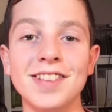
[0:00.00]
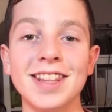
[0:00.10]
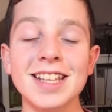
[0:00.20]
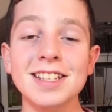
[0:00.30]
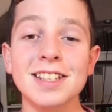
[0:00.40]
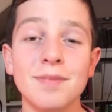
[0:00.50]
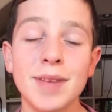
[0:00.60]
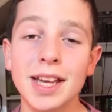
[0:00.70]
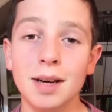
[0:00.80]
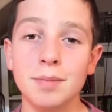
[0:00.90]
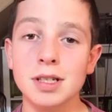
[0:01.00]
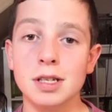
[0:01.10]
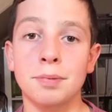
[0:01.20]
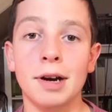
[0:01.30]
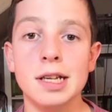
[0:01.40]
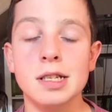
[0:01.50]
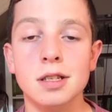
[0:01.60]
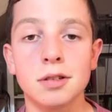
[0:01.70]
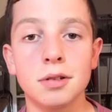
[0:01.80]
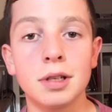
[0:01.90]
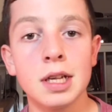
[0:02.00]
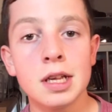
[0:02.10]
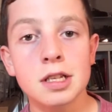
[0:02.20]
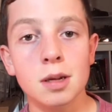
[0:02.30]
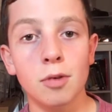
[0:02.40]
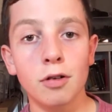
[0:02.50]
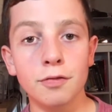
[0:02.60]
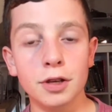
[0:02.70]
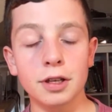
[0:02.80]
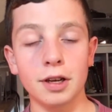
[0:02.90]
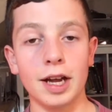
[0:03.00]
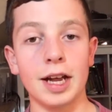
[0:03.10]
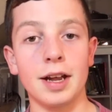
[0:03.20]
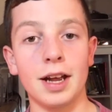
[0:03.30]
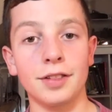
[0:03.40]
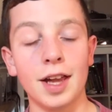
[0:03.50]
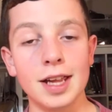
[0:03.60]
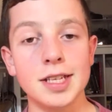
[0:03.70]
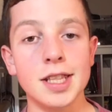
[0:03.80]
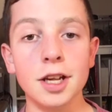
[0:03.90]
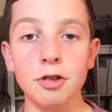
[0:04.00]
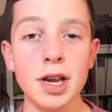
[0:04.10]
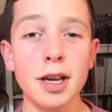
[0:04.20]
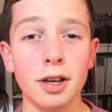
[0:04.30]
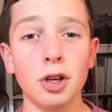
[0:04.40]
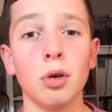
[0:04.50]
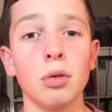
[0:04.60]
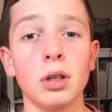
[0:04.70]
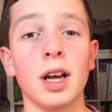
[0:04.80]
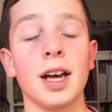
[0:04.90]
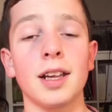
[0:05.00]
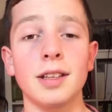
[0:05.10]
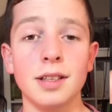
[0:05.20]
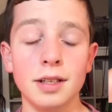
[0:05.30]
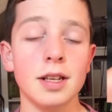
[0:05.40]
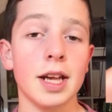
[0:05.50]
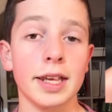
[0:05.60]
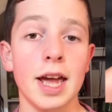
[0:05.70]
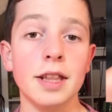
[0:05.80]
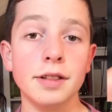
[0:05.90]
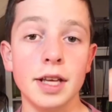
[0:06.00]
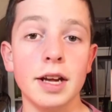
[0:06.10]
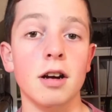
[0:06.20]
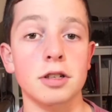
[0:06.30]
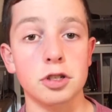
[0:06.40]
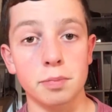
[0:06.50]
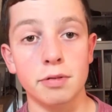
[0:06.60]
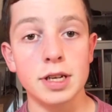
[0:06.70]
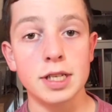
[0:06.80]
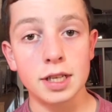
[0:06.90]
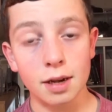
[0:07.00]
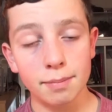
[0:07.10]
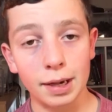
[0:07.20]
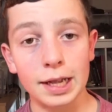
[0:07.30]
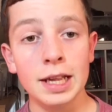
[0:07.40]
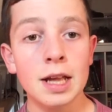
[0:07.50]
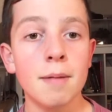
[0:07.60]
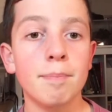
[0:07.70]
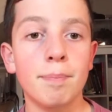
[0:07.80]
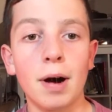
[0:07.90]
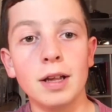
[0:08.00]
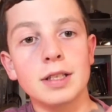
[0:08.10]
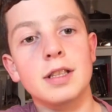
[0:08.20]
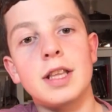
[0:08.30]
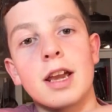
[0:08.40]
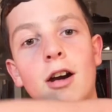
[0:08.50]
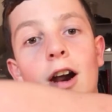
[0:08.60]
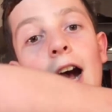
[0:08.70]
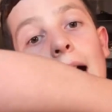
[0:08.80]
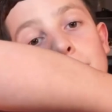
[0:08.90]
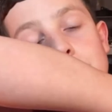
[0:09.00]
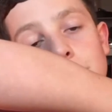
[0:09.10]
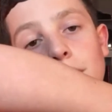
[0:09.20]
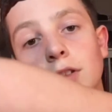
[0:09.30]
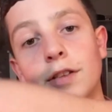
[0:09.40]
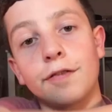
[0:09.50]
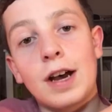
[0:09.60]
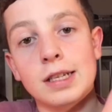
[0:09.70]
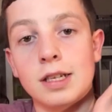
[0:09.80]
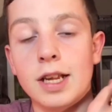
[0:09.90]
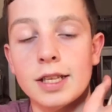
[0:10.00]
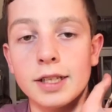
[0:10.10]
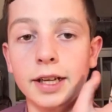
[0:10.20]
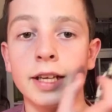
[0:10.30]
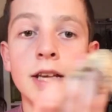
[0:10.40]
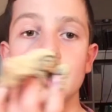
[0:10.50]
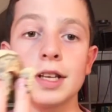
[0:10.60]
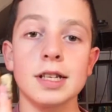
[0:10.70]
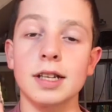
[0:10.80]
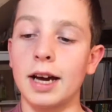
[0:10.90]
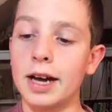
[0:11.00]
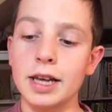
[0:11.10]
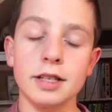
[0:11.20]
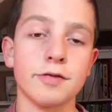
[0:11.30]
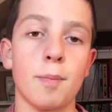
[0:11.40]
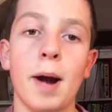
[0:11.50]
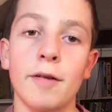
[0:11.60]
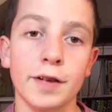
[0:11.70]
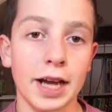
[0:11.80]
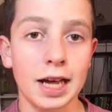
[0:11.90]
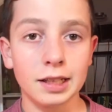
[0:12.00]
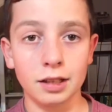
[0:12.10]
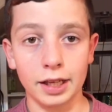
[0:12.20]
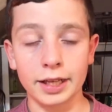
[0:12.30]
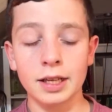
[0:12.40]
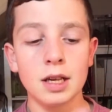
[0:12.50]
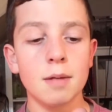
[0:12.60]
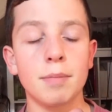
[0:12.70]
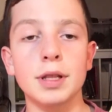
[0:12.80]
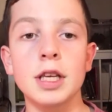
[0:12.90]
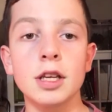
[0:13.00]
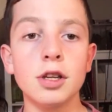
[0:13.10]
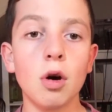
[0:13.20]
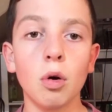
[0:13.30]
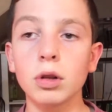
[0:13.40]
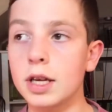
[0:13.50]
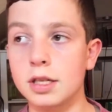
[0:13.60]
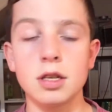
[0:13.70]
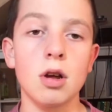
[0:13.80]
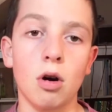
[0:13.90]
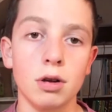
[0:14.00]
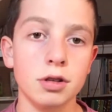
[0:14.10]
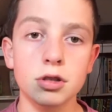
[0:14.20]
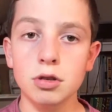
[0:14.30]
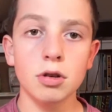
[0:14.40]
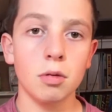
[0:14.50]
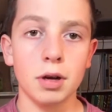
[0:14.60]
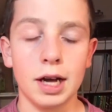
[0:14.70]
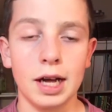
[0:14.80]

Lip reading: this may come as a surprise to some of you, and that is the green Anole. And yet again, they are super easy to come by, but they are absolutely fascinating. This guy is for perfect handling, but the Anole is not. You do not want